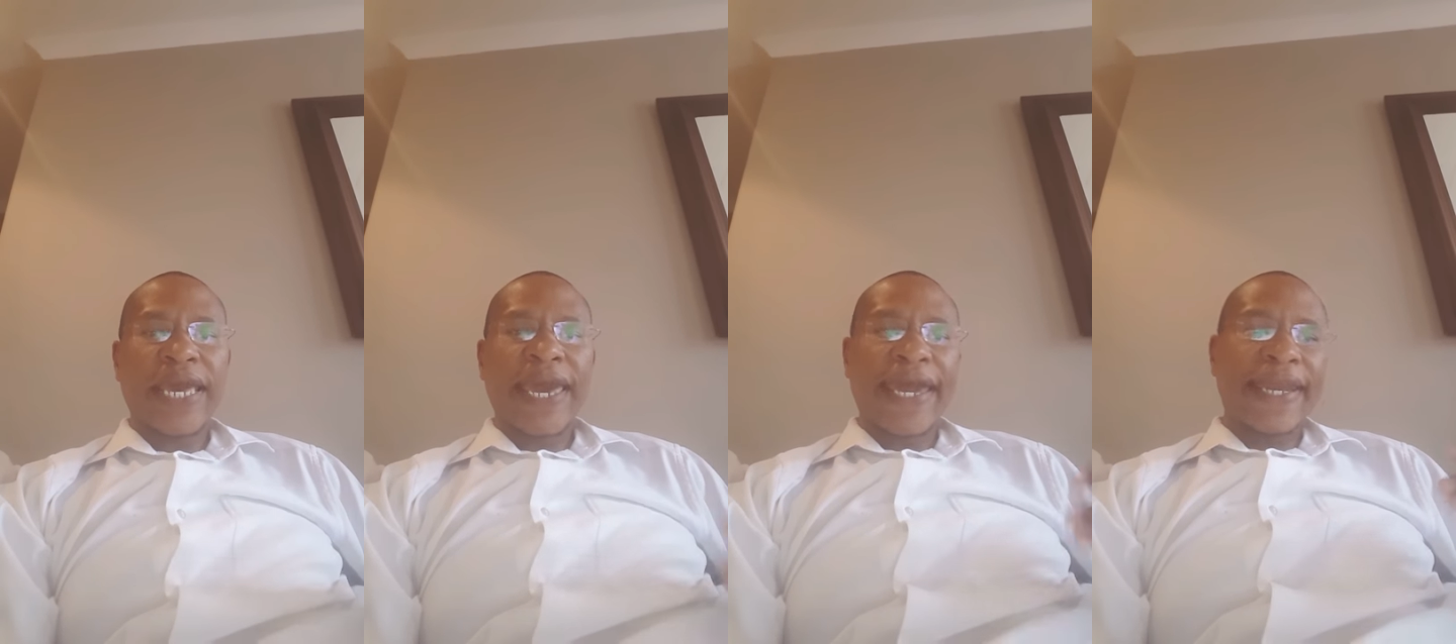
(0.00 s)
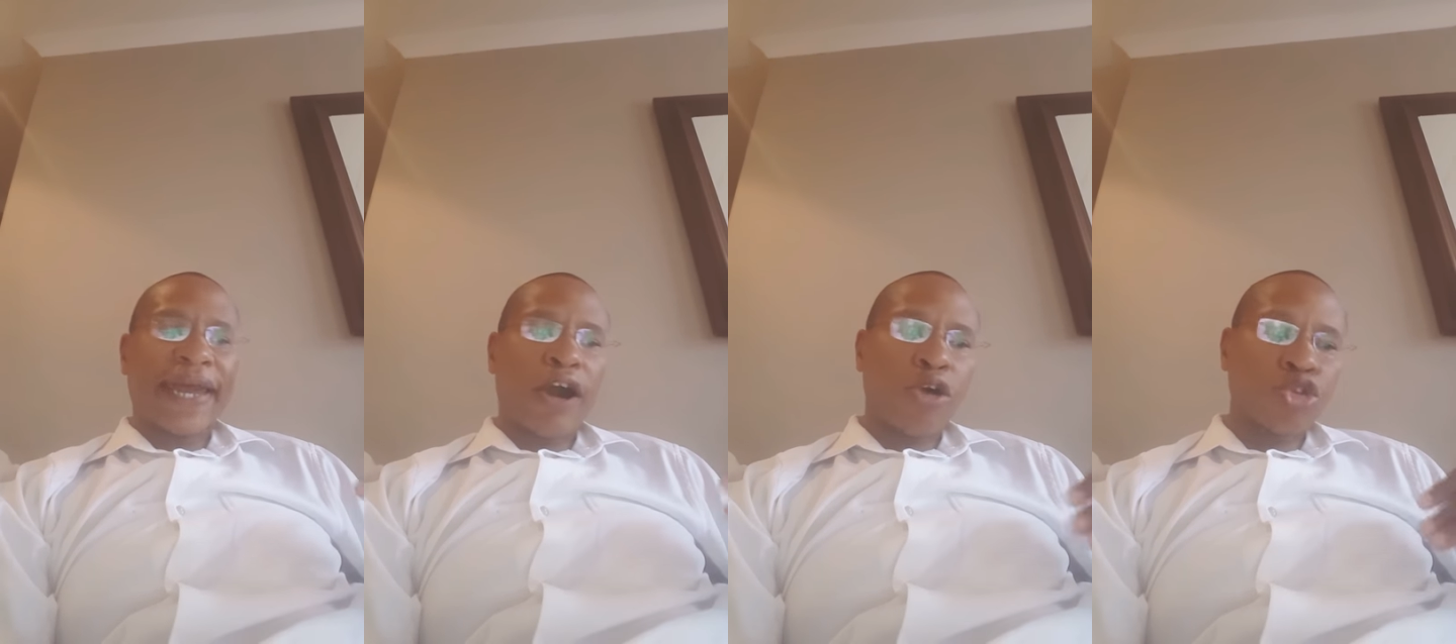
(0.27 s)

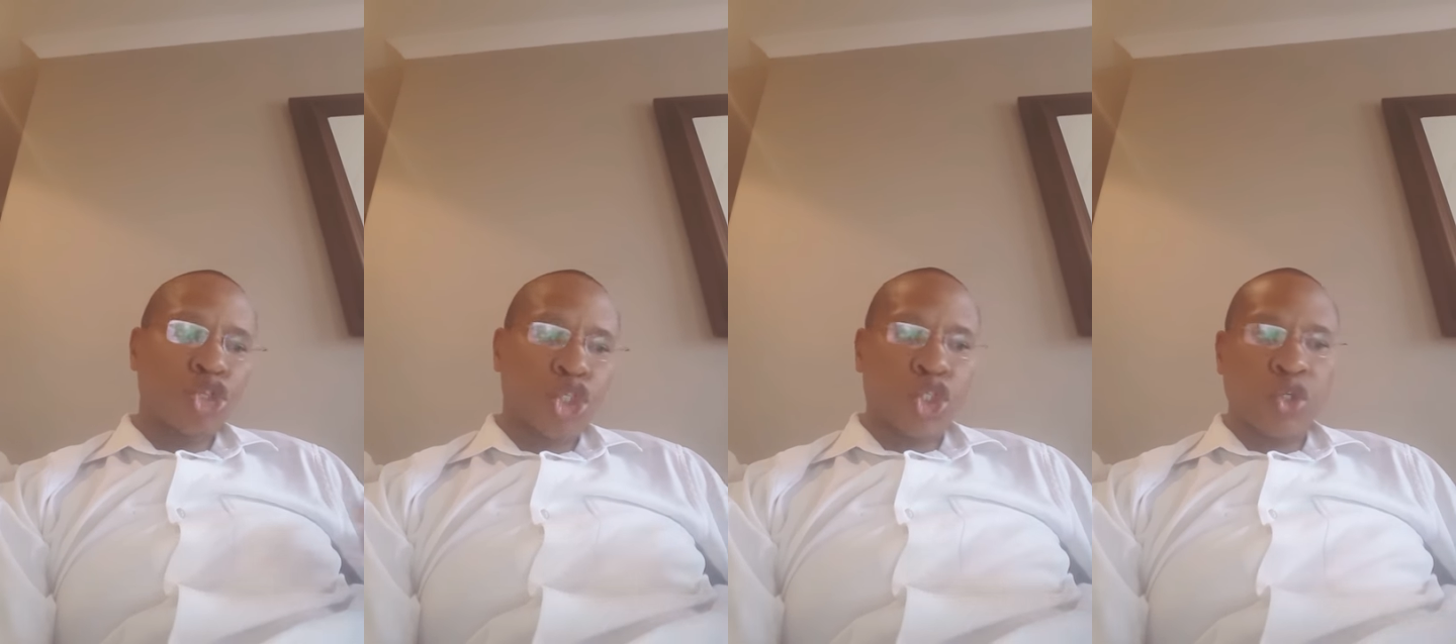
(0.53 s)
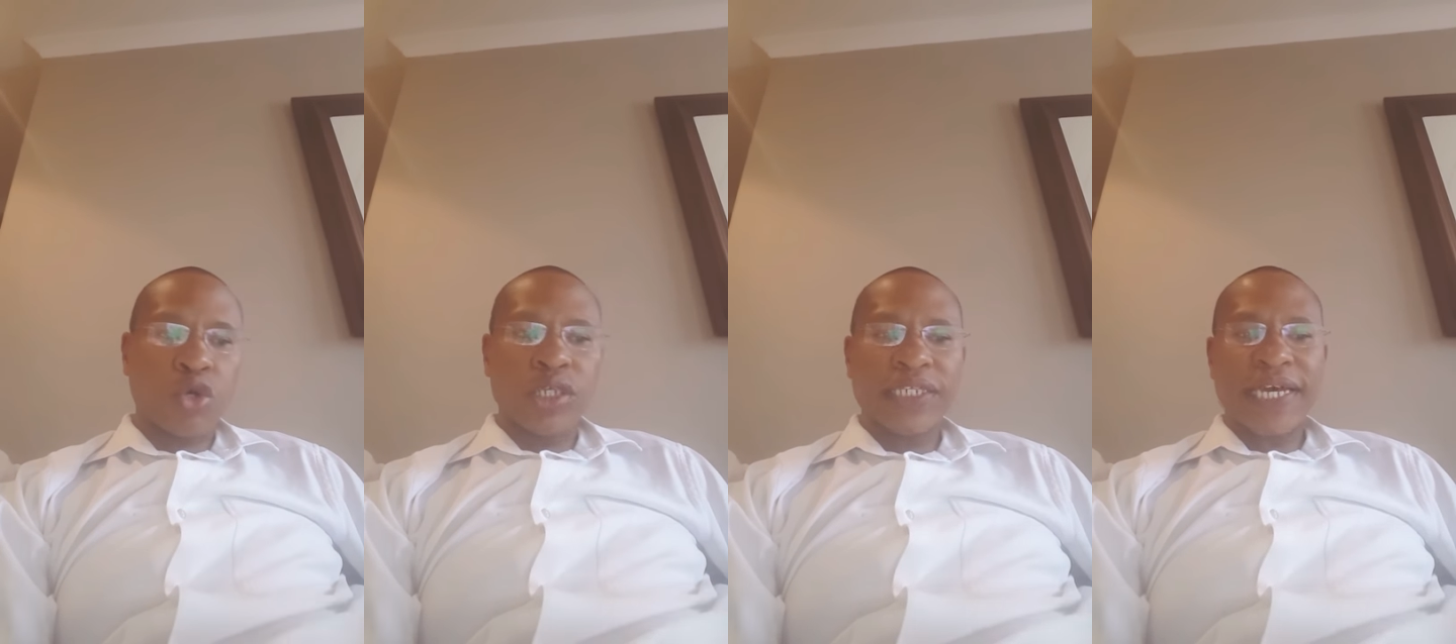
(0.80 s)
and
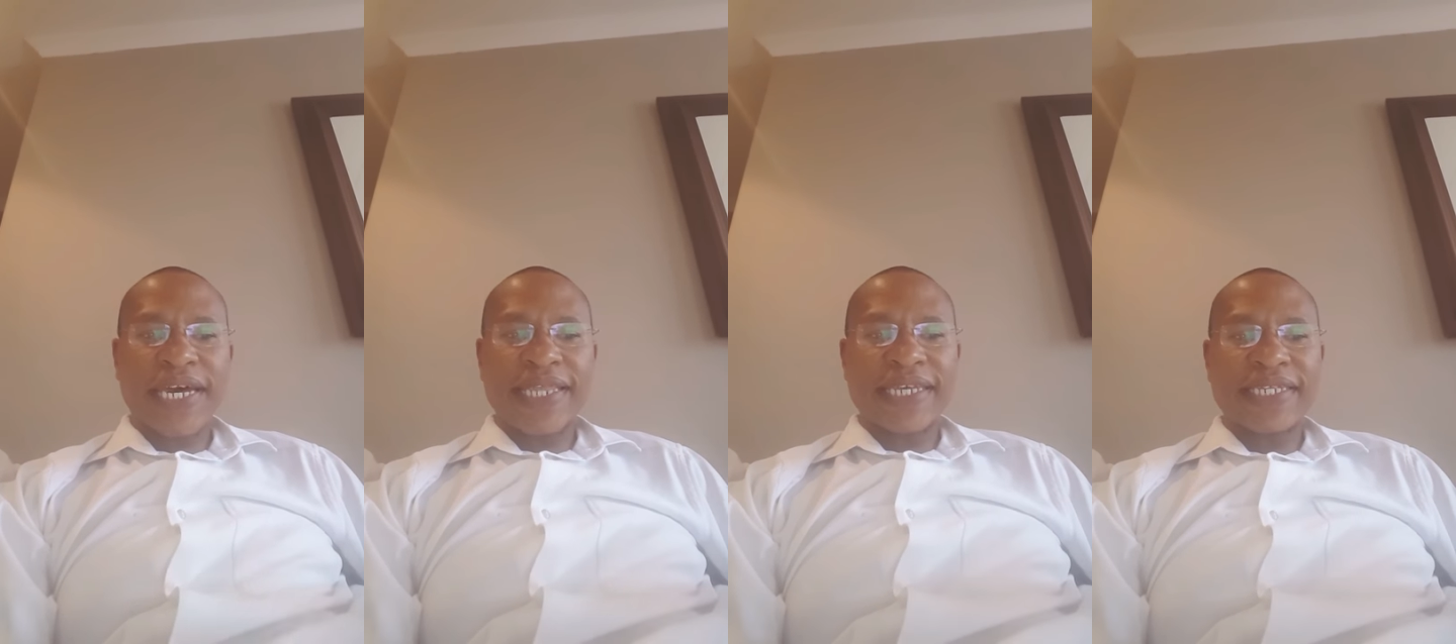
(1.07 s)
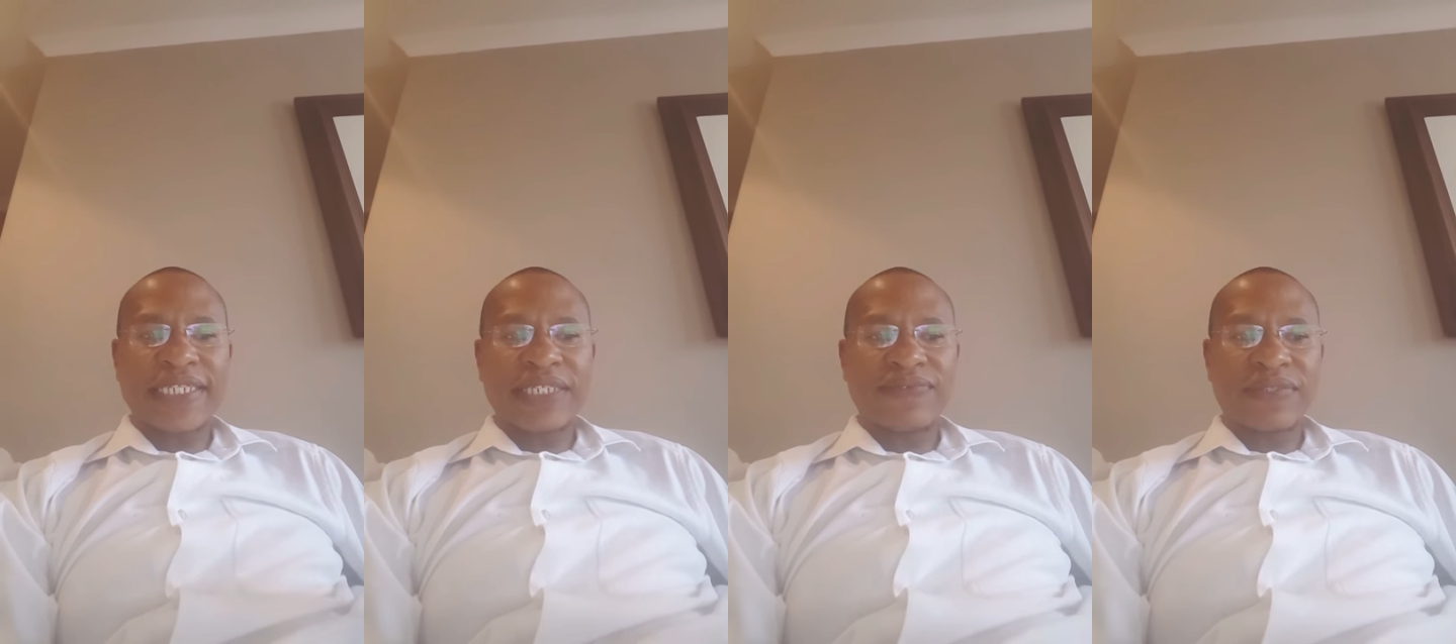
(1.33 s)
outsource other
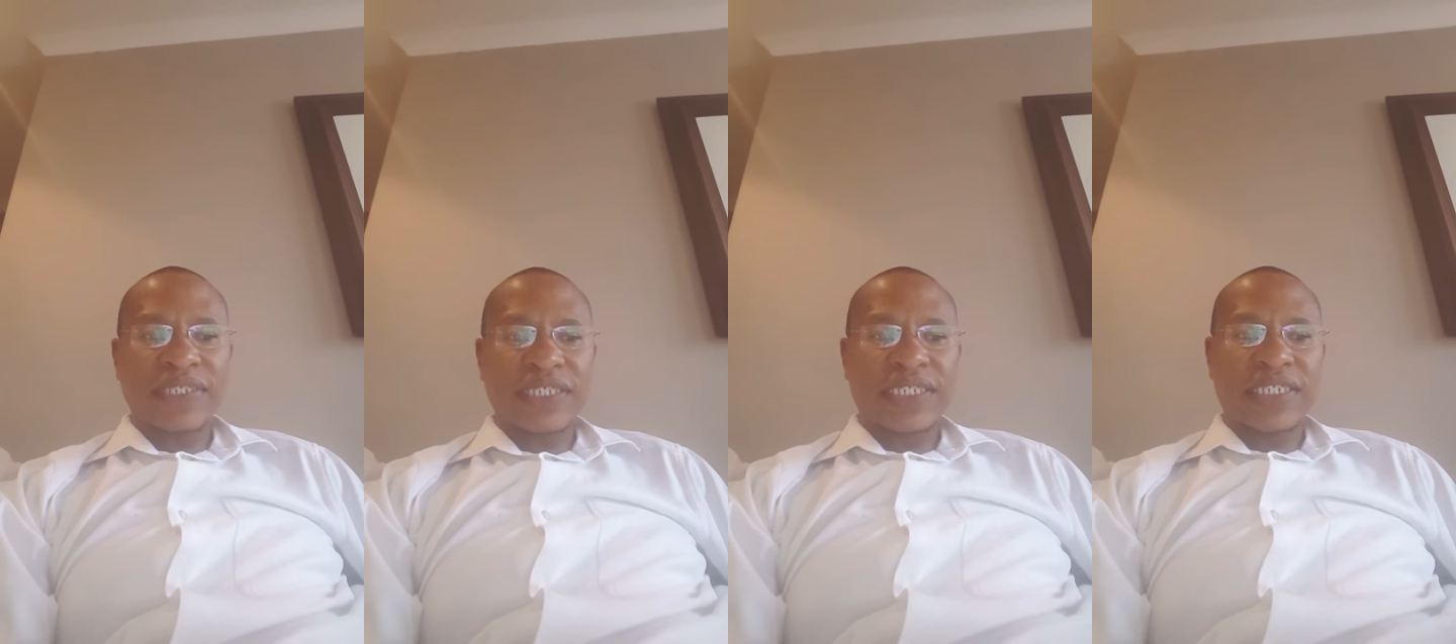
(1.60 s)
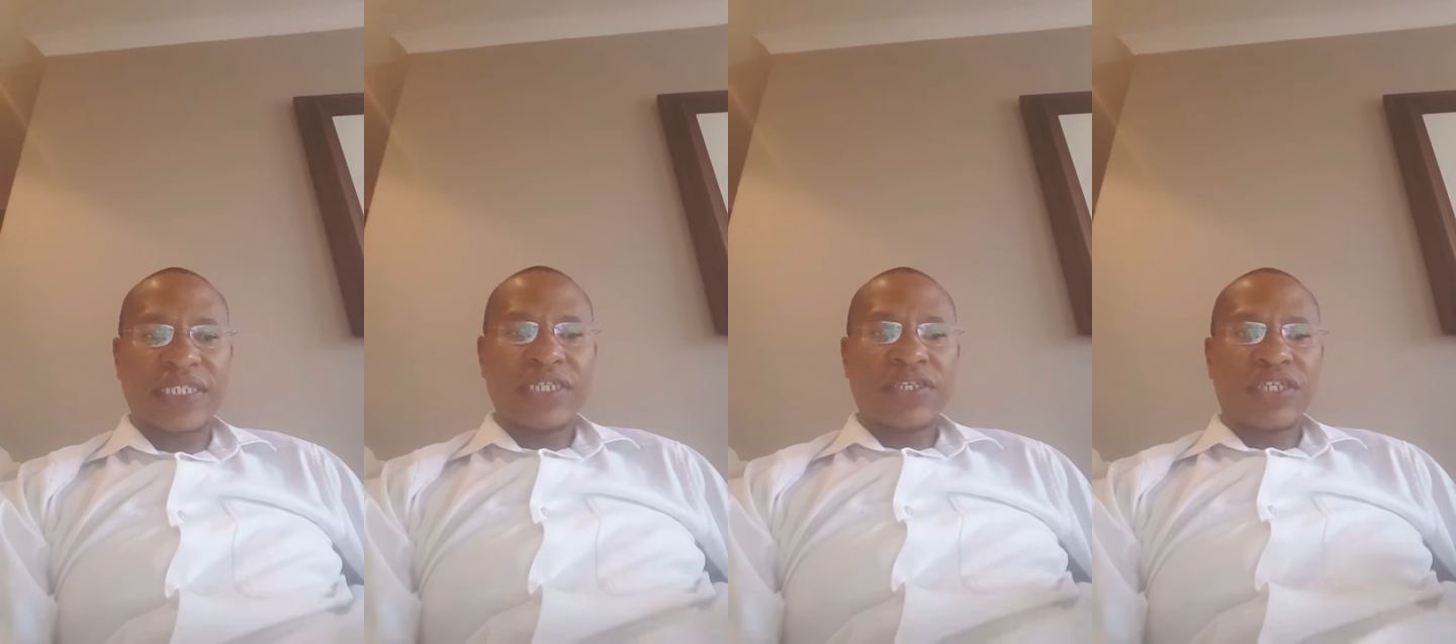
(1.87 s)
services